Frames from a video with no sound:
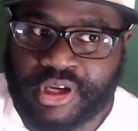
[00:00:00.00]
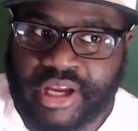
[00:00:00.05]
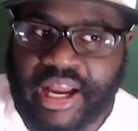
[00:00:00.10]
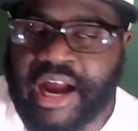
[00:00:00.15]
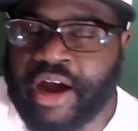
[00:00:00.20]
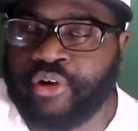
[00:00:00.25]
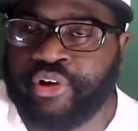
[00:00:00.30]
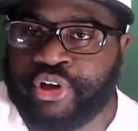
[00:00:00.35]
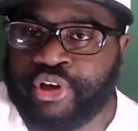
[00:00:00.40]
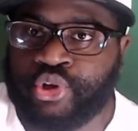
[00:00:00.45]

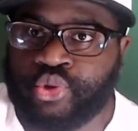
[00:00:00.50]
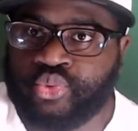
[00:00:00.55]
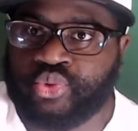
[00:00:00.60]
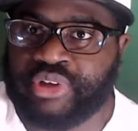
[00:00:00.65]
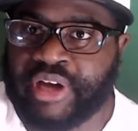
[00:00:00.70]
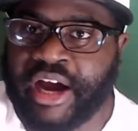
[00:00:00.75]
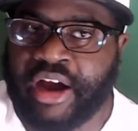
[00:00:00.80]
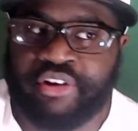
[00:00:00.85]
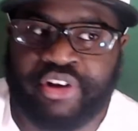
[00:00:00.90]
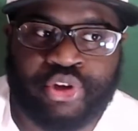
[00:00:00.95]
How do you
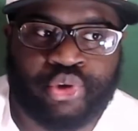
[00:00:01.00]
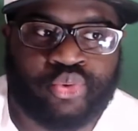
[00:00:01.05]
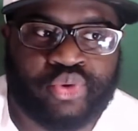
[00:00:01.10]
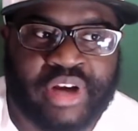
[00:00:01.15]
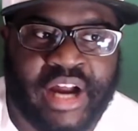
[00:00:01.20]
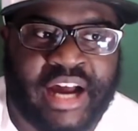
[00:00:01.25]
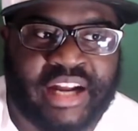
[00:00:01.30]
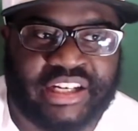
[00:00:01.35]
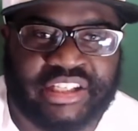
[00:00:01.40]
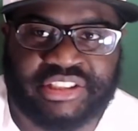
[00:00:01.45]
how do you
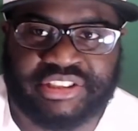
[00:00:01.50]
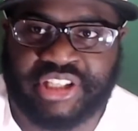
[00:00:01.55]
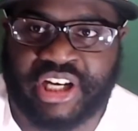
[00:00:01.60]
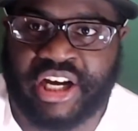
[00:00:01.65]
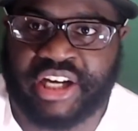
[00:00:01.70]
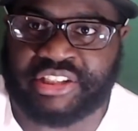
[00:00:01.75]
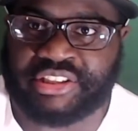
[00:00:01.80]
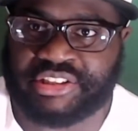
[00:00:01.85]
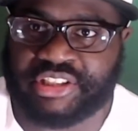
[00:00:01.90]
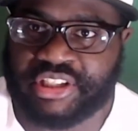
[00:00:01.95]
not
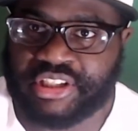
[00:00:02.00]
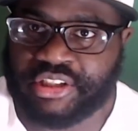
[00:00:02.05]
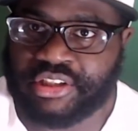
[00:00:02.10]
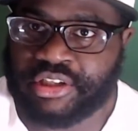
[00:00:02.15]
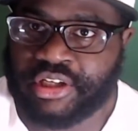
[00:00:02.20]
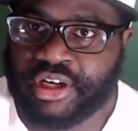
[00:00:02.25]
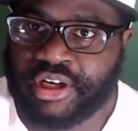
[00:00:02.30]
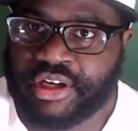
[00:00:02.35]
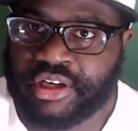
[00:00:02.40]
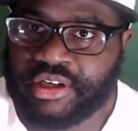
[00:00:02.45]
adjust?
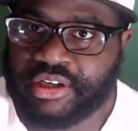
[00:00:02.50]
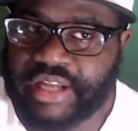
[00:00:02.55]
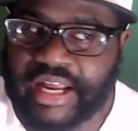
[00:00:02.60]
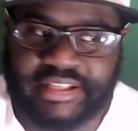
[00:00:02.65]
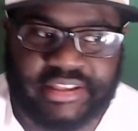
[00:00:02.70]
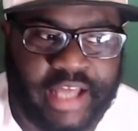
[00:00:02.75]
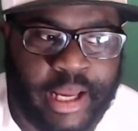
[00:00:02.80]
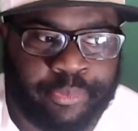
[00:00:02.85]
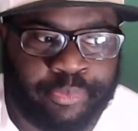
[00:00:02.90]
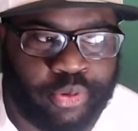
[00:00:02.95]

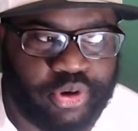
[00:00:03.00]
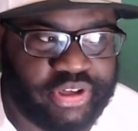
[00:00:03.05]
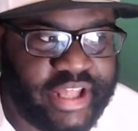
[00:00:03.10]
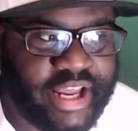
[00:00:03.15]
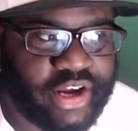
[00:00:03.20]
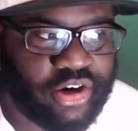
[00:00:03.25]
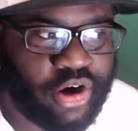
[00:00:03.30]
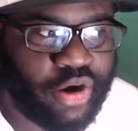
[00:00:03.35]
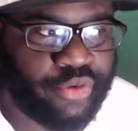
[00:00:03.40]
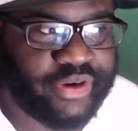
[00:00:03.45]
At that point, they
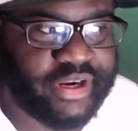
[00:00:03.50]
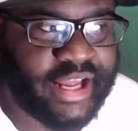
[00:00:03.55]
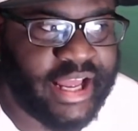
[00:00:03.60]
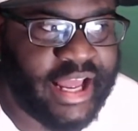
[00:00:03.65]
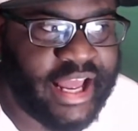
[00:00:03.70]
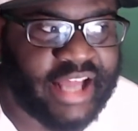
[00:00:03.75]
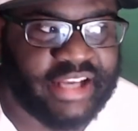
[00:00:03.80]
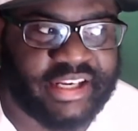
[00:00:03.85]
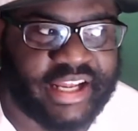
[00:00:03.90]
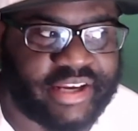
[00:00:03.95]
had already
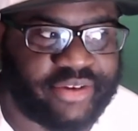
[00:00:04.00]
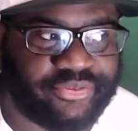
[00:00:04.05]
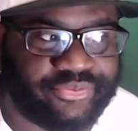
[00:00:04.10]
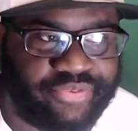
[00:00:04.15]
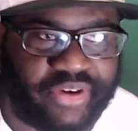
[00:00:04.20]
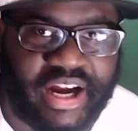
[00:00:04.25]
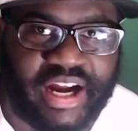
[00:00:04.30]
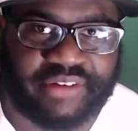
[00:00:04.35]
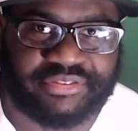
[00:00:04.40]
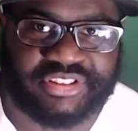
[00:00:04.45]
had like
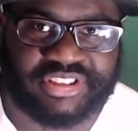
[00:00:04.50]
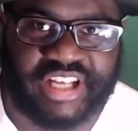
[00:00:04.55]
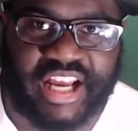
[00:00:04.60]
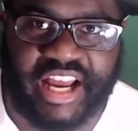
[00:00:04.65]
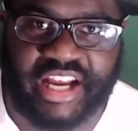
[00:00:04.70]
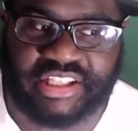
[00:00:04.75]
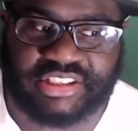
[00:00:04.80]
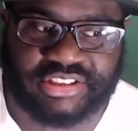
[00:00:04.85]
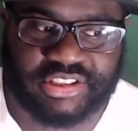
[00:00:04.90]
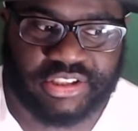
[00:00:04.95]
five
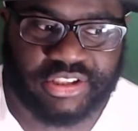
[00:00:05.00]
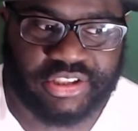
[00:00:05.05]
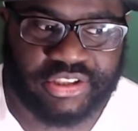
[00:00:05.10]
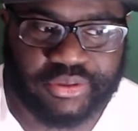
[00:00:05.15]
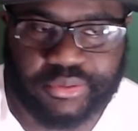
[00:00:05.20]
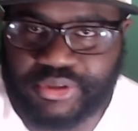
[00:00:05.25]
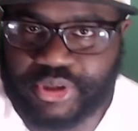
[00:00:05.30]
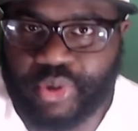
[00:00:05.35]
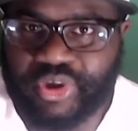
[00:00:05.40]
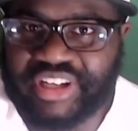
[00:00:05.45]
sacks.
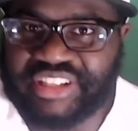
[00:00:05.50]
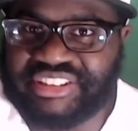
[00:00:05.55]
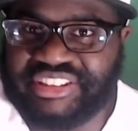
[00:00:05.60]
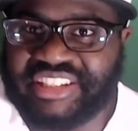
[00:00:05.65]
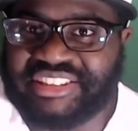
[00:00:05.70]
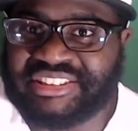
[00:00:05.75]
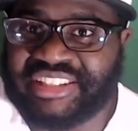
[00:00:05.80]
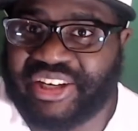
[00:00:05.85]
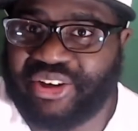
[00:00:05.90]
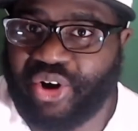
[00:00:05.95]
You don't
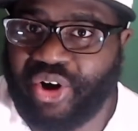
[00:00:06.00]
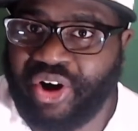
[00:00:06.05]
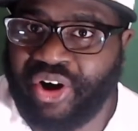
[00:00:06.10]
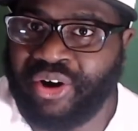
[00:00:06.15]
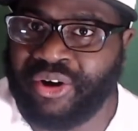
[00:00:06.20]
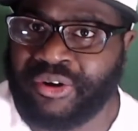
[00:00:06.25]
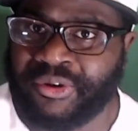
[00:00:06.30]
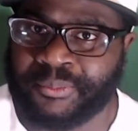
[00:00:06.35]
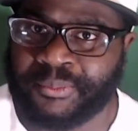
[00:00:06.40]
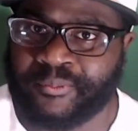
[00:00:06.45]
adjust at
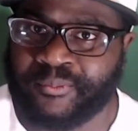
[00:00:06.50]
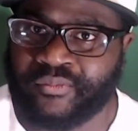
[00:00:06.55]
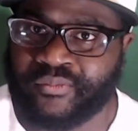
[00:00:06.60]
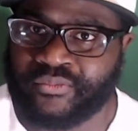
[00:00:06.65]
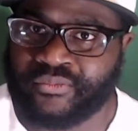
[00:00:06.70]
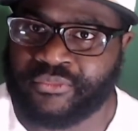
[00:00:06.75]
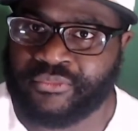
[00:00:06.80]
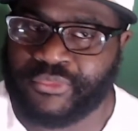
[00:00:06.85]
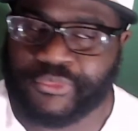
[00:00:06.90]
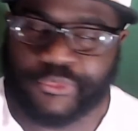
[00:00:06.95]
all.
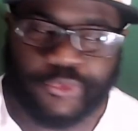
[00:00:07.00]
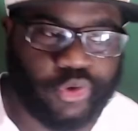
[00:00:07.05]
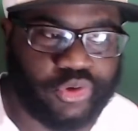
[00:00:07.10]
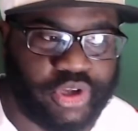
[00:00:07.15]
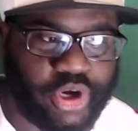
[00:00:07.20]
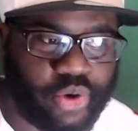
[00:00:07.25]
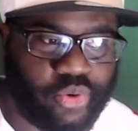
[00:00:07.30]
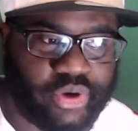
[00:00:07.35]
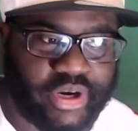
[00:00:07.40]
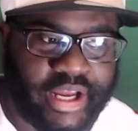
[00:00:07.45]
You
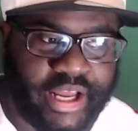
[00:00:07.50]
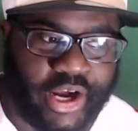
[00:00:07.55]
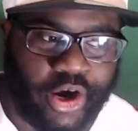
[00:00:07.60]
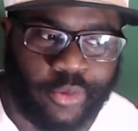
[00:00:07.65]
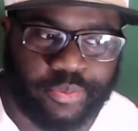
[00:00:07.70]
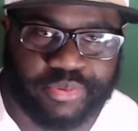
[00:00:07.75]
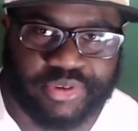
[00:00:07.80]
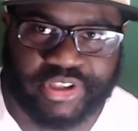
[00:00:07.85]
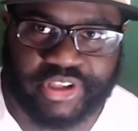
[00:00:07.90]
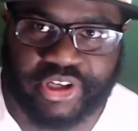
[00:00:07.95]
don't
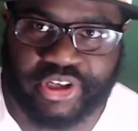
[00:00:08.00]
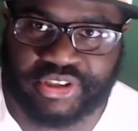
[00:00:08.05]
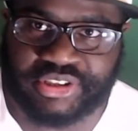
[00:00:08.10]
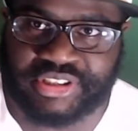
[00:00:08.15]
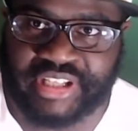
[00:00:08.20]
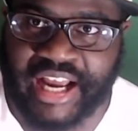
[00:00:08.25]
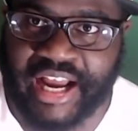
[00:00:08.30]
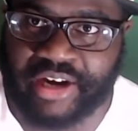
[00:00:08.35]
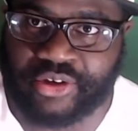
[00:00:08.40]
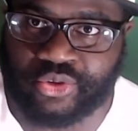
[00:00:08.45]
help your
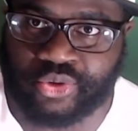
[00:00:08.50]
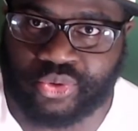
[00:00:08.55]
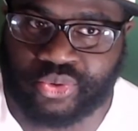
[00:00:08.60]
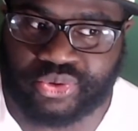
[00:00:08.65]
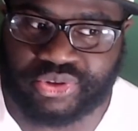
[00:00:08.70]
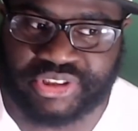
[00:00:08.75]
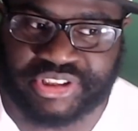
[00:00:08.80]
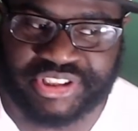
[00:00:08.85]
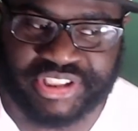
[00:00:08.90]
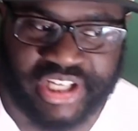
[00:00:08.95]

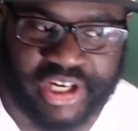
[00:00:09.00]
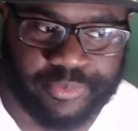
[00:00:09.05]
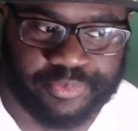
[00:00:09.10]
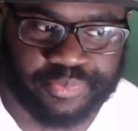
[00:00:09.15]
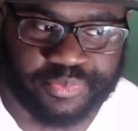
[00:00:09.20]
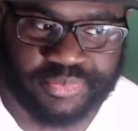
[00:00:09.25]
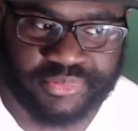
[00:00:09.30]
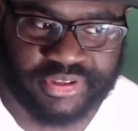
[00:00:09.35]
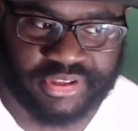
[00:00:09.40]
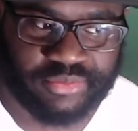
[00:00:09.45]
tackle,
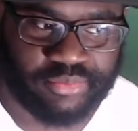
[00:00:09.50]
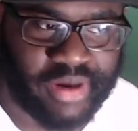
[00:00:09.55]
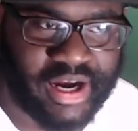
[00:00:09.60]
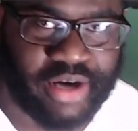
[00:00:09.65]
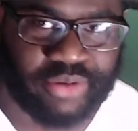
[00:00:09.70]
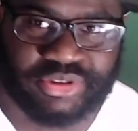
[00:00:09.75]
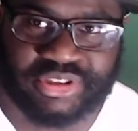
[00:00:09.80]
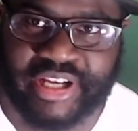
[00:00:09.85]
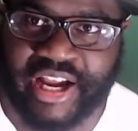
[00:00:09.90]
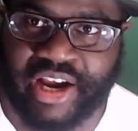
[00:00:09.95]
Chip,
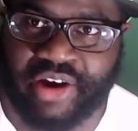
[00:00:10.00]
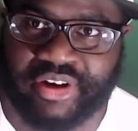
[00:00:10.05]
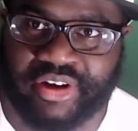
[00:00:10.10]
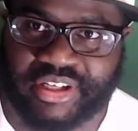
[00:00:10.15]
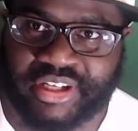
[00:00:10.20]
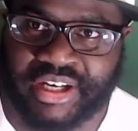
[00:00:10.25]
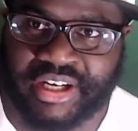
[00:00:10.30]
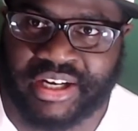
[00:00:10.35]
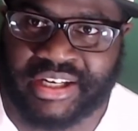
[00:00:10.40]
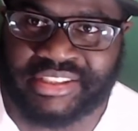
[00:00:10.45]
Myles
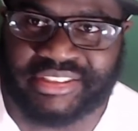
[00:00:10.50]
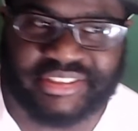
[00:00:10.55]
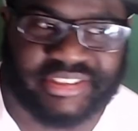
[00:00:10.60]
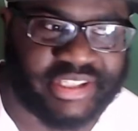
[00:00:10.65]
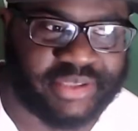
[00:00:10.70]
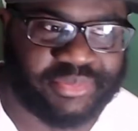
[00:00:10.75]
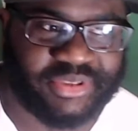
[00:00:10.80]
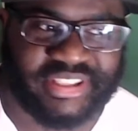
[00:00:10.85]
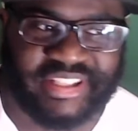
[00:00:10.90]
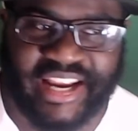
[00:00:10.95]
Garrett,
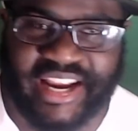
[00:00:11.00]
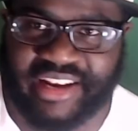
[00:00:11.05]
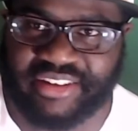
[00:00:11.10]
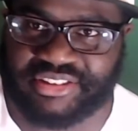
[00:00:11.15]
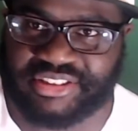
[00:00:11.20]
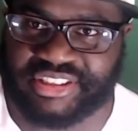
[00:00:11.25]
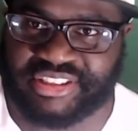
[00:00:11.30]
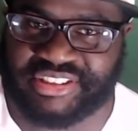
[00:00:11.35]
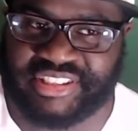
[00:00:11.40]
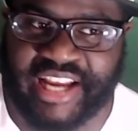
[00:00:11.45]
Chip today,
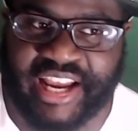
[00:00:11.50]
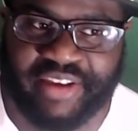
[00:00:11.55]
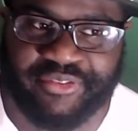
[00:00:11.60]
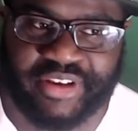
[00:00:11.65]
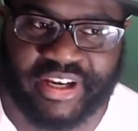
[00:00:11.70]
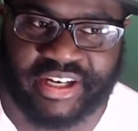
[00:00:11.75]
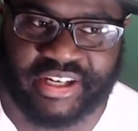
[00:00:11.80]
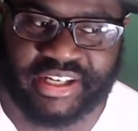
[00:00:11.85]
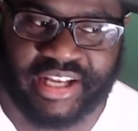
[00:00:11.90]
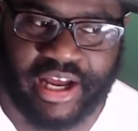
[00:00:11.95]

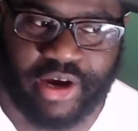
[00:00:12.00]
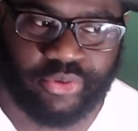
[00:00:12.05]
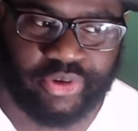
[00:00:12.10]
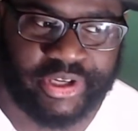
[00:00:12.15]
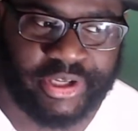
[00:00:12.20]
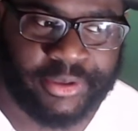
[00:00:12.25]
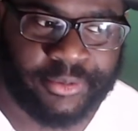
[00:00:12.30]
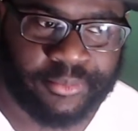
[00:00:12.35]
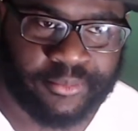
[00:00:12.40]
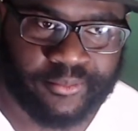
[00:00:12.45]
Jadeveon
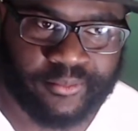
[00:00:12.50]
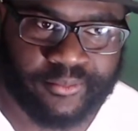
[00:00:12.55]
Clowney